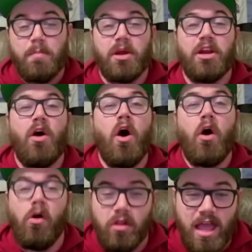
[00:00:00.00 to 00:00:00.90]
but it
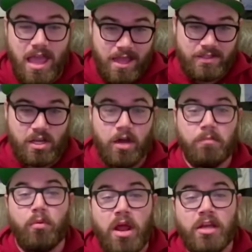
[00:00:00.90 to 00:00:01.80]
all ends
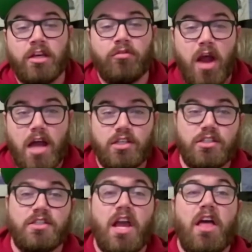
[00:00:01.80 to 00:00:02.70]
on Brendan
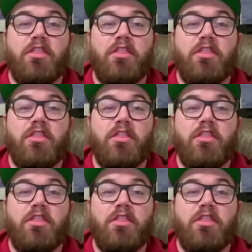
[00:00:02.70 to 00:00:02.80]
Rodgers'